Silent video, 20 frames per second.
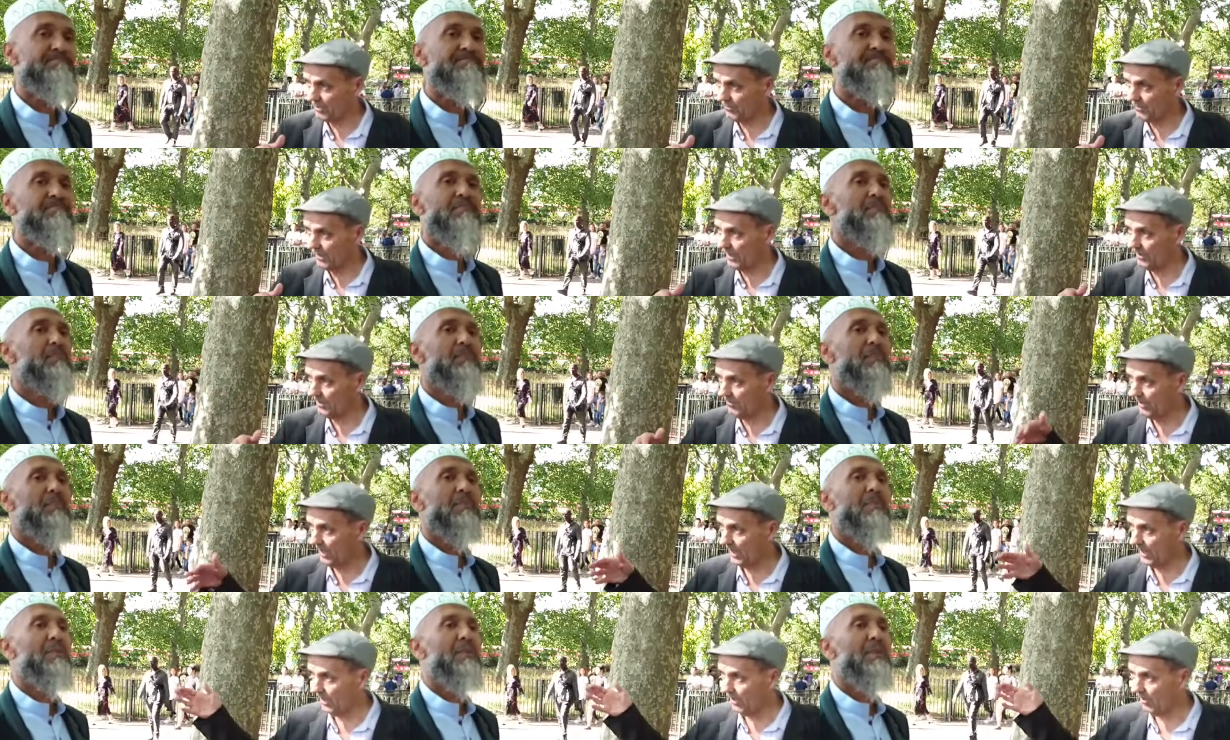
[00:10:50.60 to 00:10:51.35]
Speaker 1: around, around,
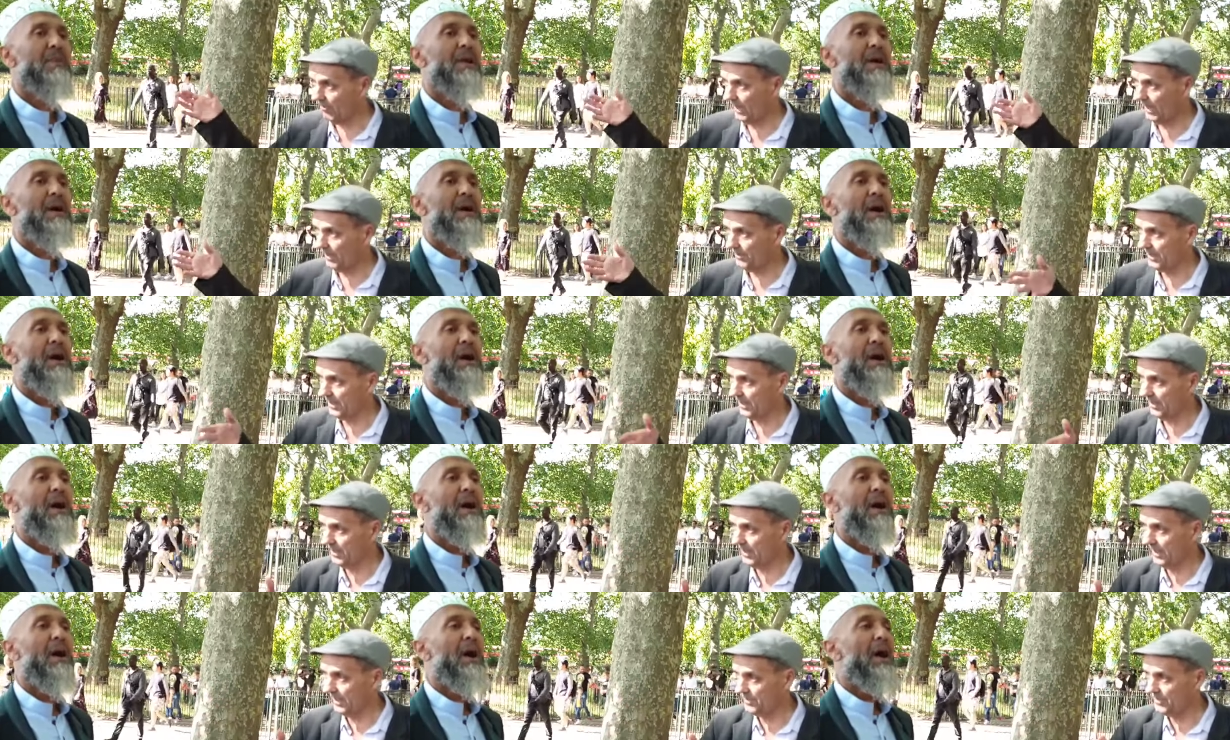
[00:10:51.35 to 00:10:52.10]
around
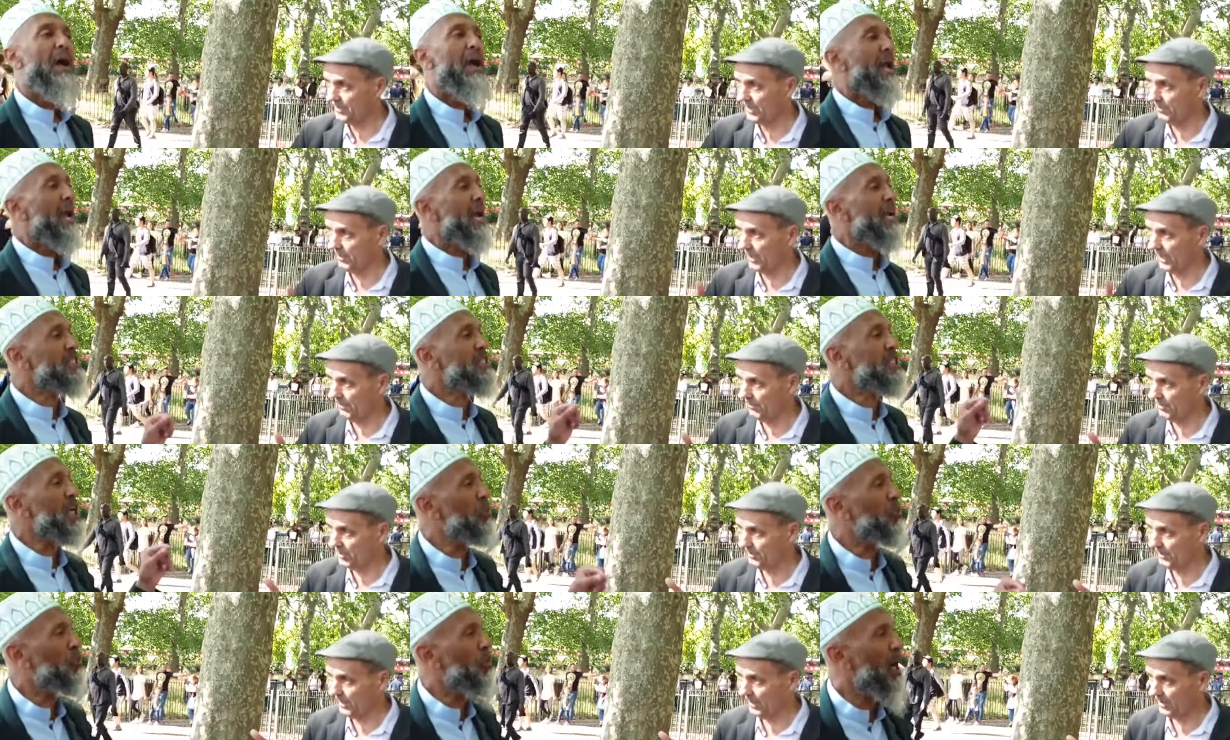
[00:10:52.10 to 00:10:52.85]
it.
Speaker 2: Okay, it's a
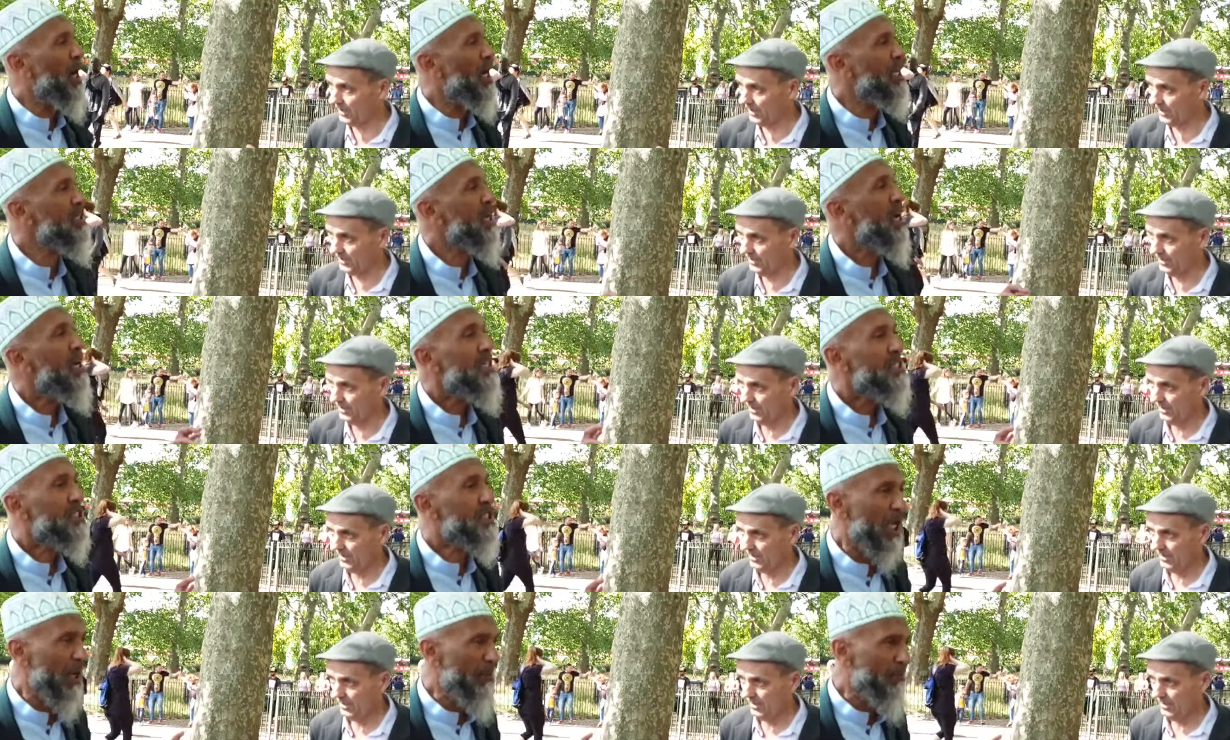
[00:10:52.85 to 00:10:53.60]
word,
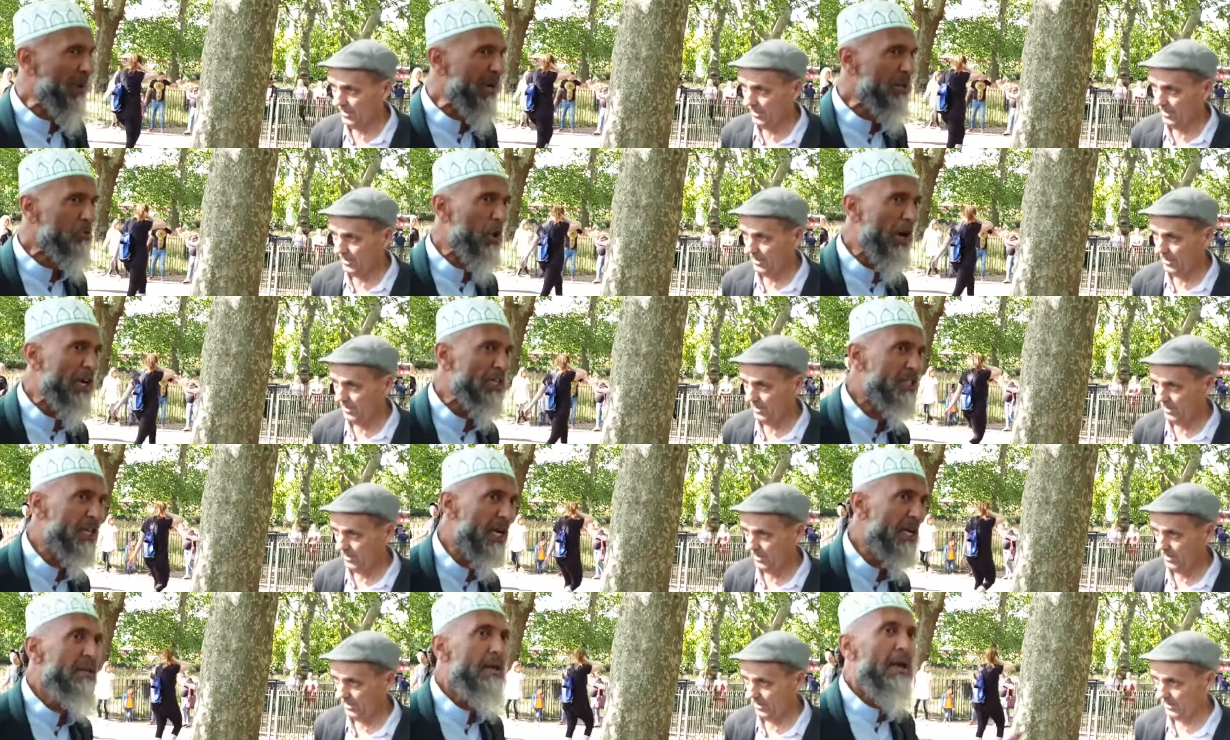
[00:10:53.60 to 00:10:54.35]
simple question.
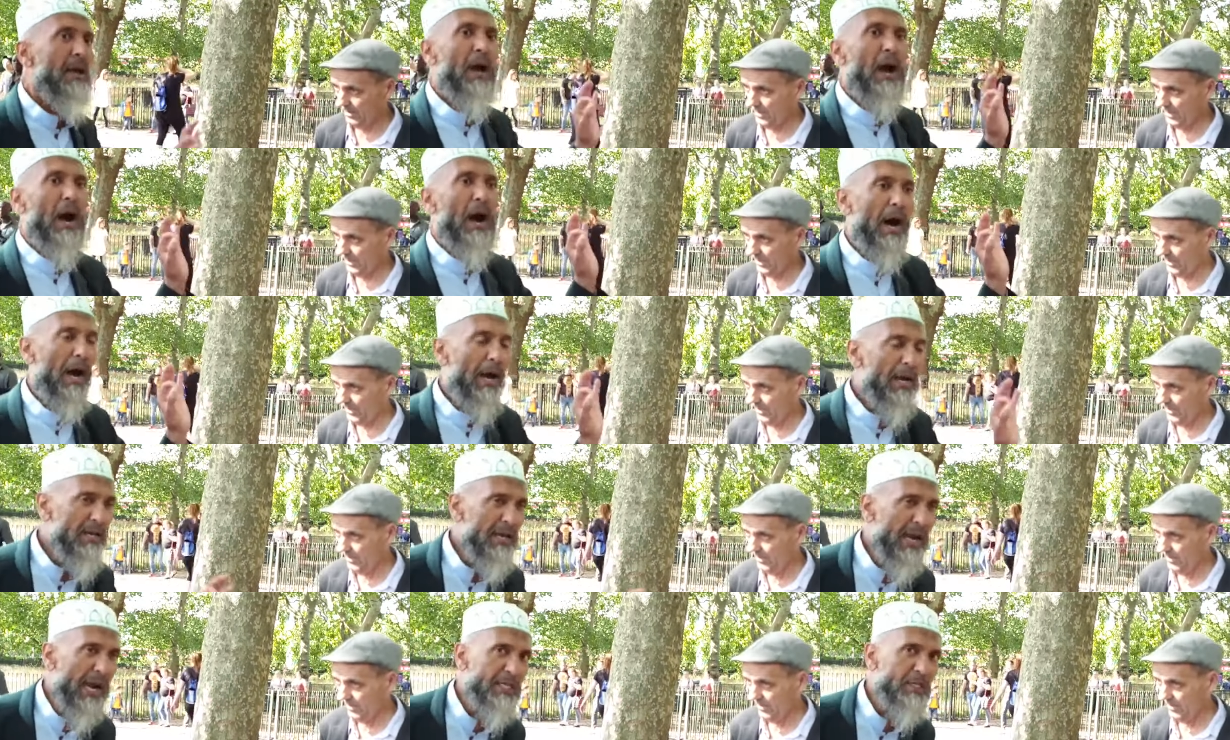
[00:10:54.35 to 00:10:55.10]
Okay. I
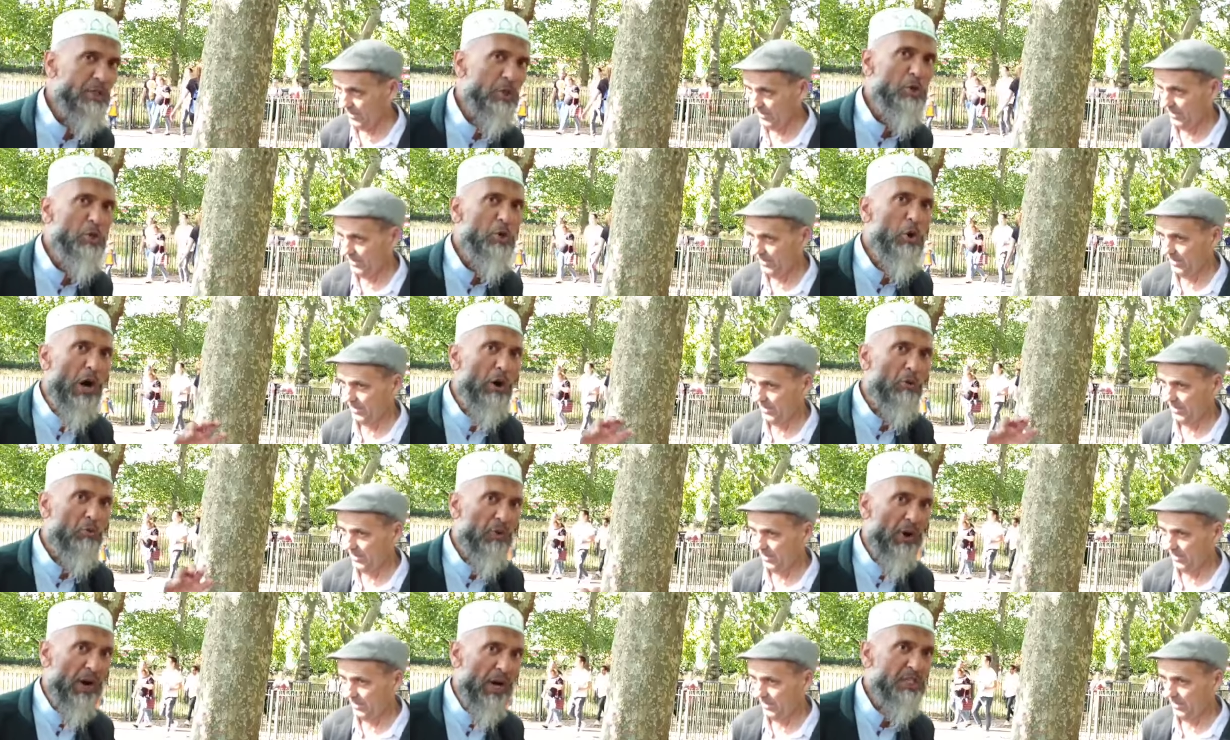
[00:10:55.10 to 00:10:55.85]
read to you a
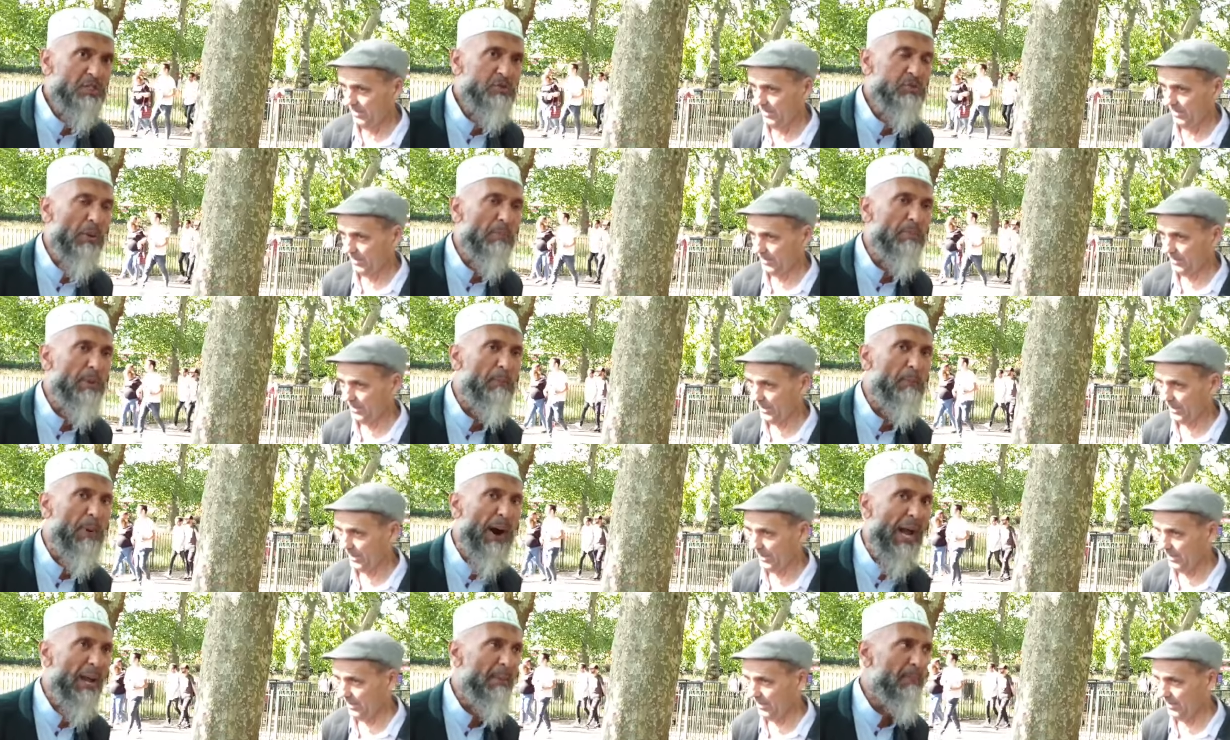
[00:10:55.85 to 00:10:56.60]
verse from the
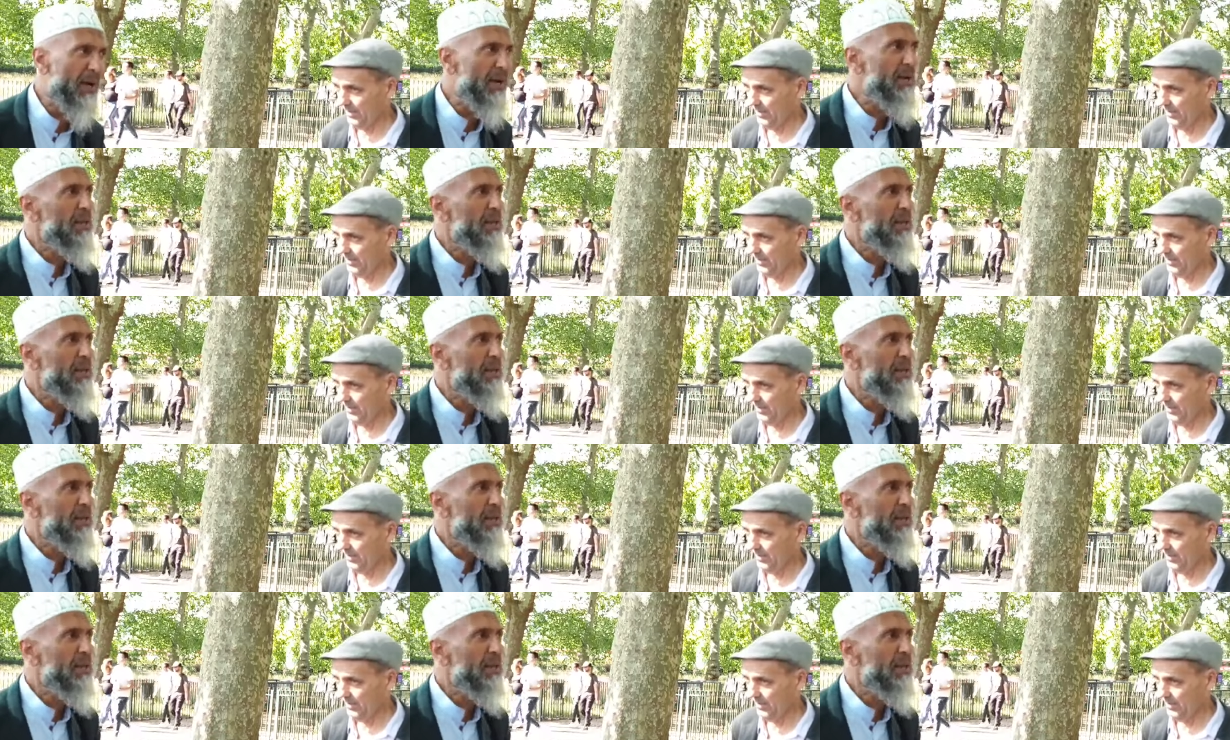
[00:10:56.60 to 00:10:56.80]
Bible.